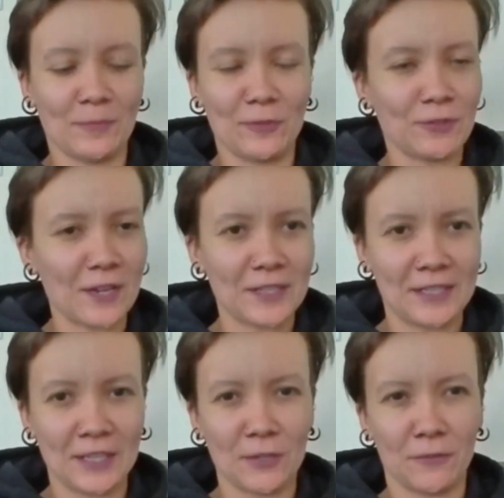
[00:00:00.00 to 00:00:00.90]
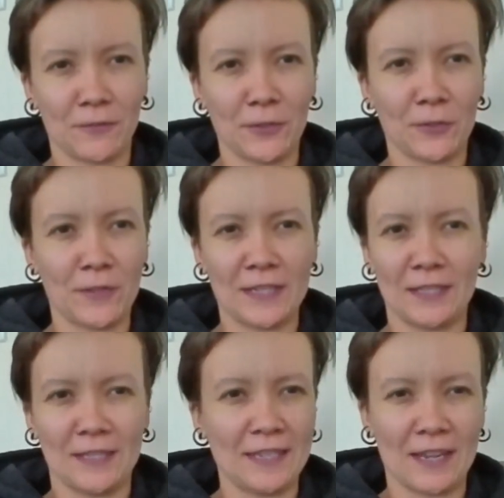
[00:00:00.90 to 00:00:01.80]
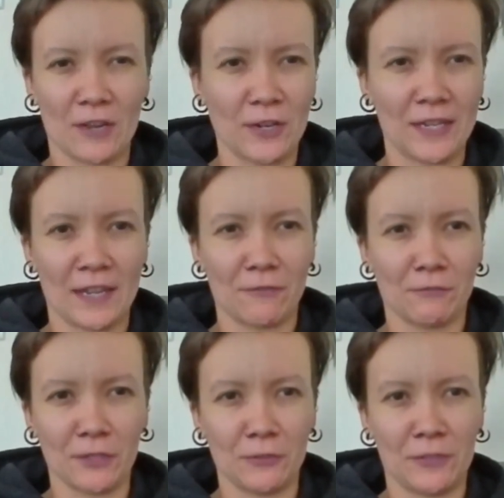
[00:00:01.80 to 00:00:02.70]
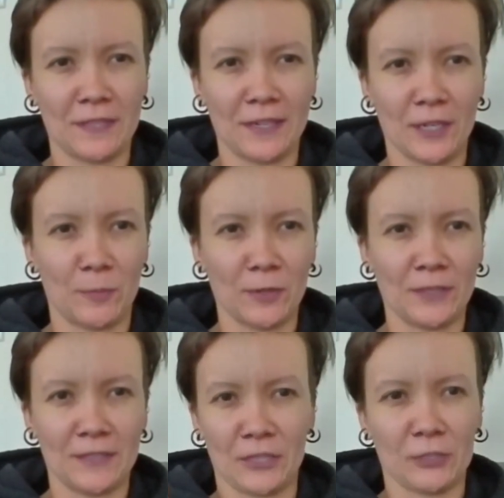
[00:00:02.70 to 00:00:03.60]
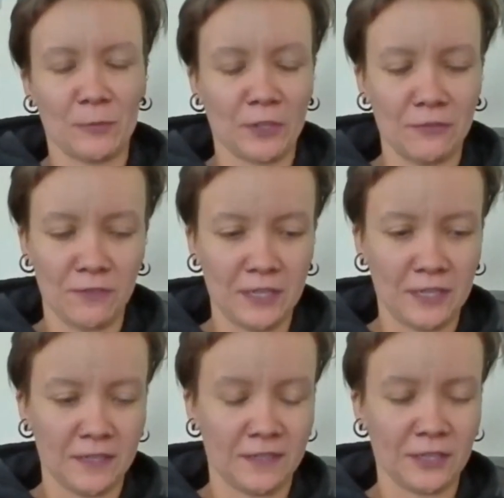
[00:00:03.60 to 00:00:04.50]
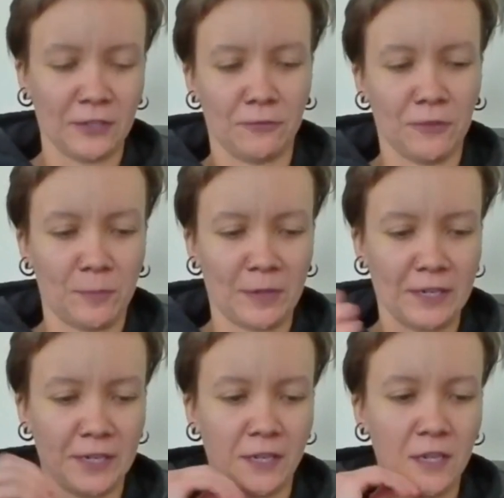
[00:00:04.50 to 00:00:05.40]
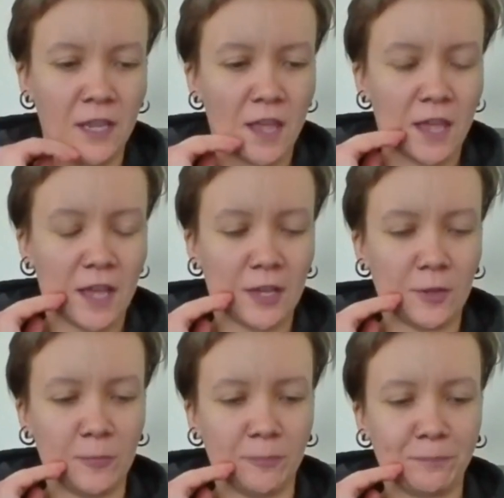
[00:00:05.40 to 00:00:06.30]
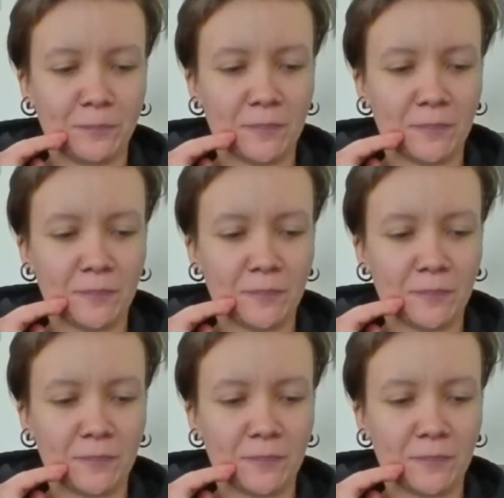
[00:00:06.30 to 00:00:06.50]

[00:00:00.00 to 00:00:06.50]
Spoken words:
trucks to go through. They already have a road to the airport. This is just more convenient to go through the prairie. In